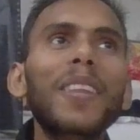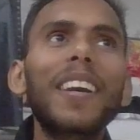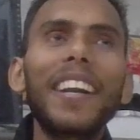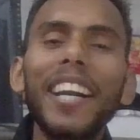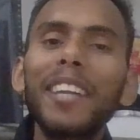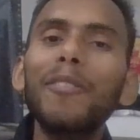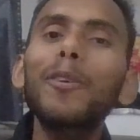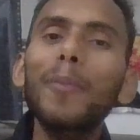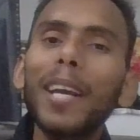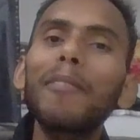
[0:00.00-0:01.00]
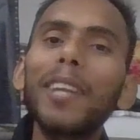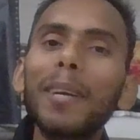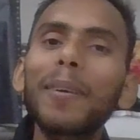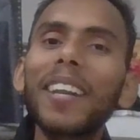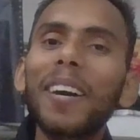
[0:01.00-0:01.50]
it would be
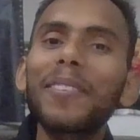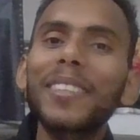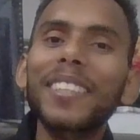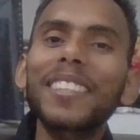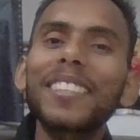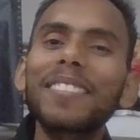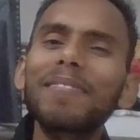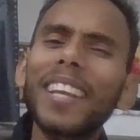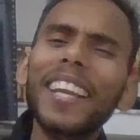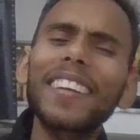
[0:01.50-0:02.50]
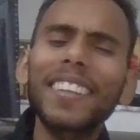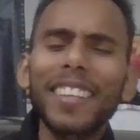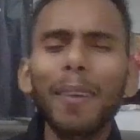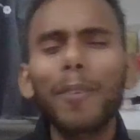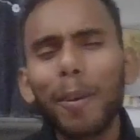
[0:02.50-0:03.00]
available after like
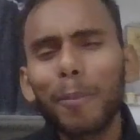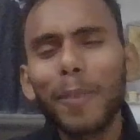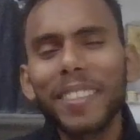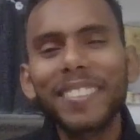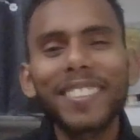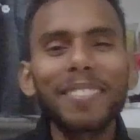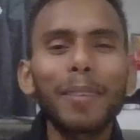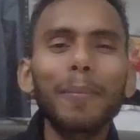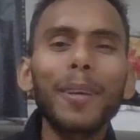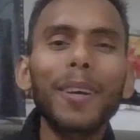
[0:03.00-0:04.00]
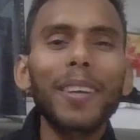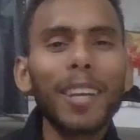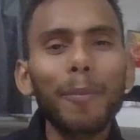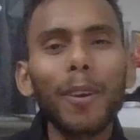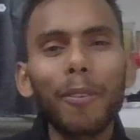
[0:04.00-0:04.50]
couple of months, maybe, or a
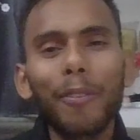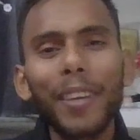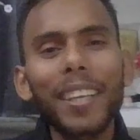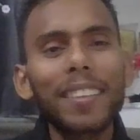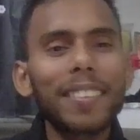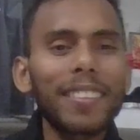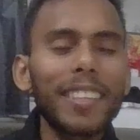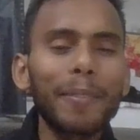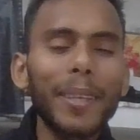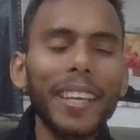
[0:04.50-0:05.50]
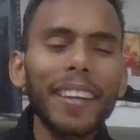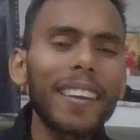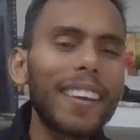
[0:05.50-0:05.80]
couple of weeks it may take.